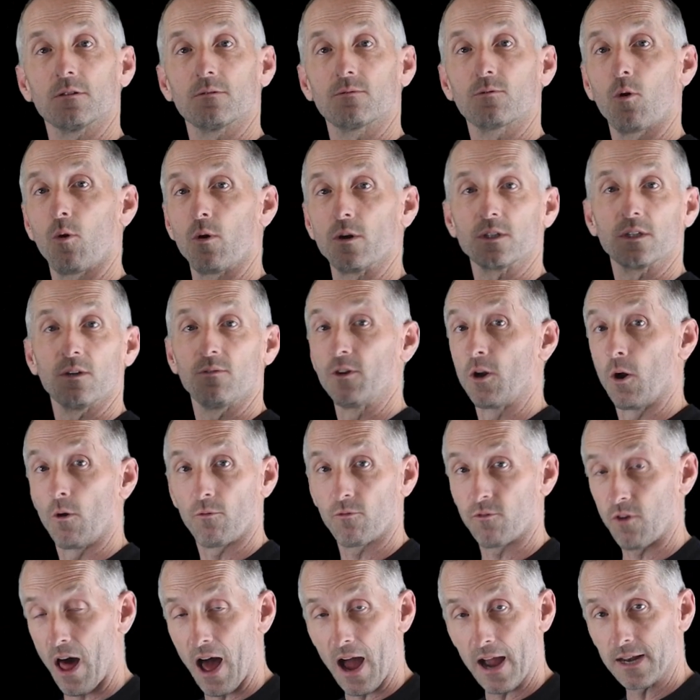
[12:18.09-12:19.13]
Of course, if you don't
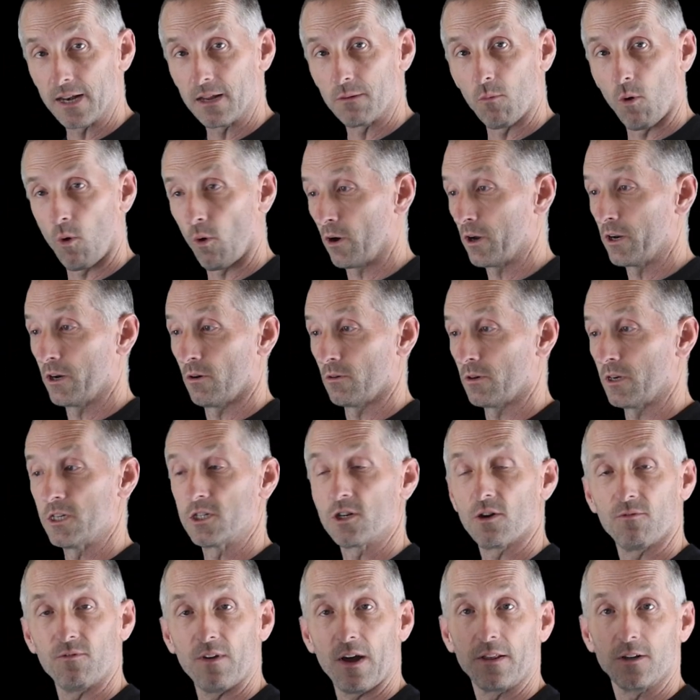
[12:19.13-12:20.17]
fly anymore, you don't need
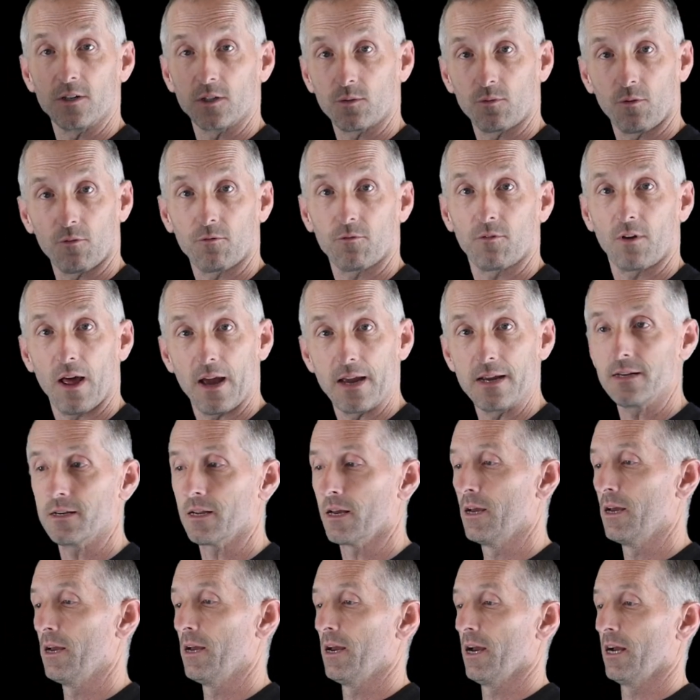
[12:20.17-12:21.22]
your feathers for flight,
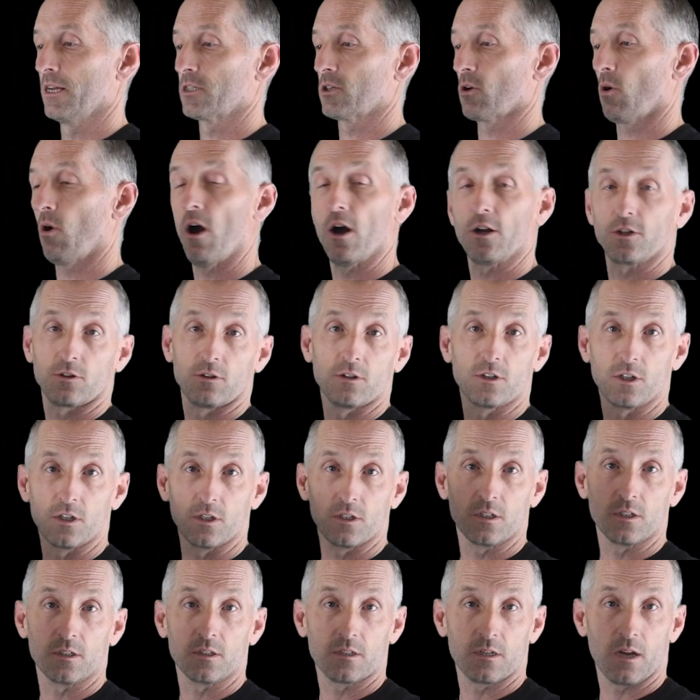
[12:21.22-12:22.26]
and so
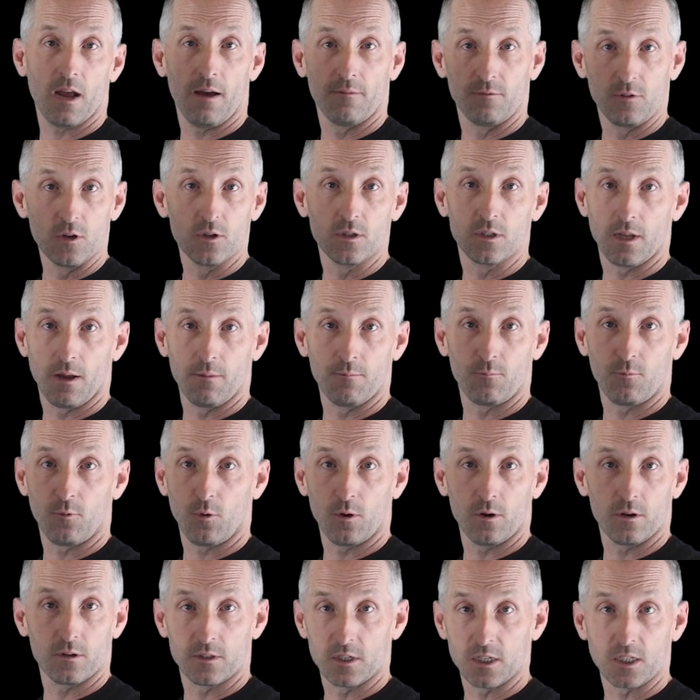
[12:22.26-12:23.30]
ostriches have used them
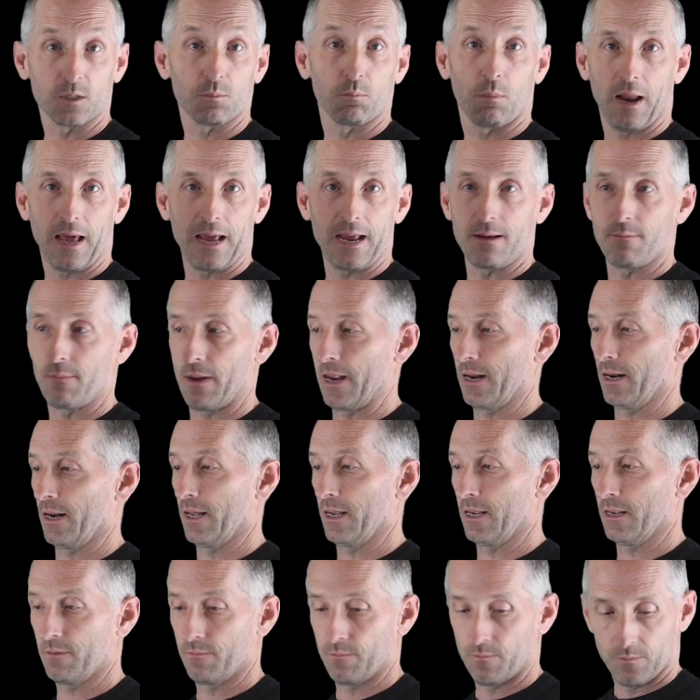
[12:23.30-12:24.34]
for display
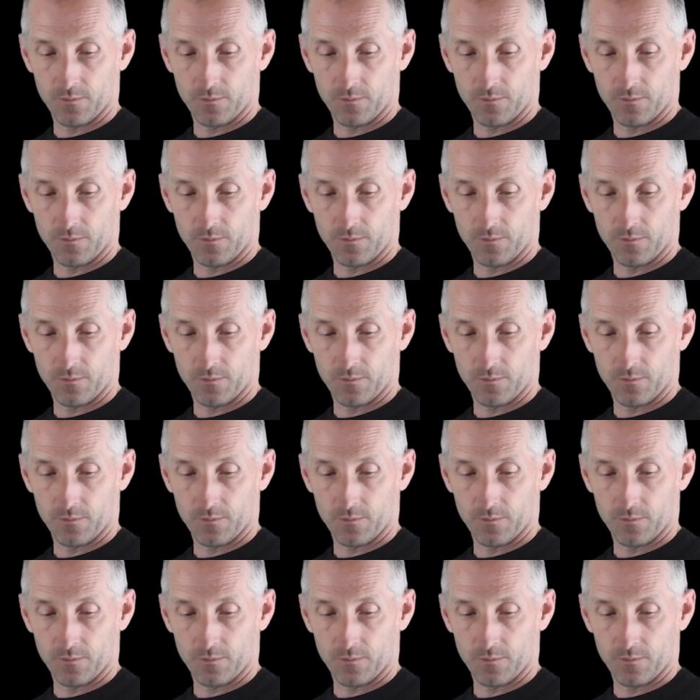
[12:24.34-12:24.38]
mainly.